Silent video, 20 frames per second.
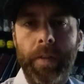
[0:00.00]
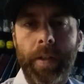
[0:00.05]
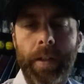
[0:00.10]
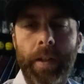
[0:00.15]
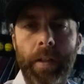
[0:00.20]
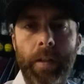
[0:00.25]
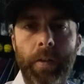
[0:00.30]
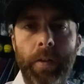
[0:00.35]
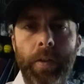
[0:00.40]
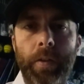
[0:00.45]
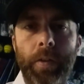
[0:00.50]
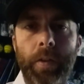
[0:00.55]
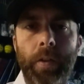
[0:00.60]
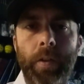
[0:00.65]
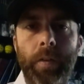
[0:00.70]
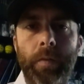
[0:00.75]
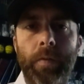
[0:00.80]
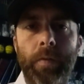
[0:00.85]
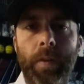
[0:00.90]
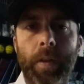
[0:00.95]
Ferrero
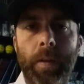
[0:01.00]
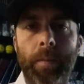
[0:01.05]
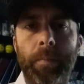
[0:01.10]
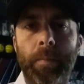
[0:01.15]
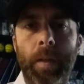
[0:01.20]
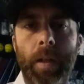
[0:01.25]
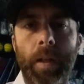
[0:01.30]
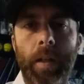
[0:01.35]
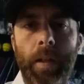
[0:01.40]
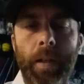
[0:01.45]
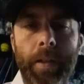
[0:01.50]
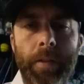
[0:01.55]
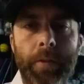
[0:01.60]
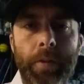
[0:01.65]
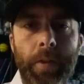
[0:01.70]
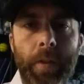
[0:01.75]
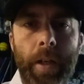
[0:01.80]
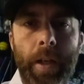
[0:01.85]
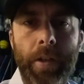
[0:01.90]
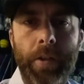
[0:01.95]
III from
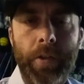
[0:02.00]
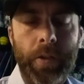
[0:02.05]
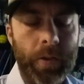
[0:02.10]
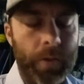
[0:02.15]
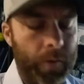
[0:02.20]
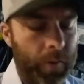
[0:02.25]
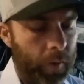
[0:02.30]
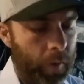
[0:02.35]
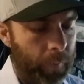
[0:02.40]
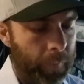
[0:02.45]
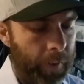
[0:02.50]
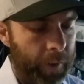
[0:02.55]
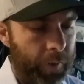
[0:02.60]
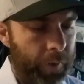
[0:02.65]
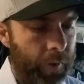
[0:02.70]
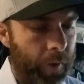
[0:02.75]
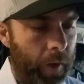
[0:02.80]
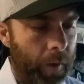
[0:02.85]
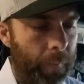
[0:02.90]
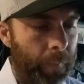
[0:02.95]
International Slow
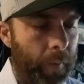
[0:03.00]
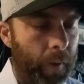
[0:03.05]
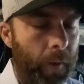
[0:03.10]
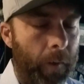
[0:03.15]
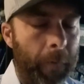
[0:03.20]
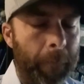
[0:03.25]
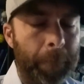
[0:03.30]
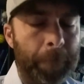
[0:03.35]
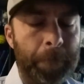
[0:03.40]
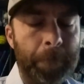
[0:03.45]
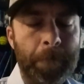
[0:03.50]
Pitch Softball.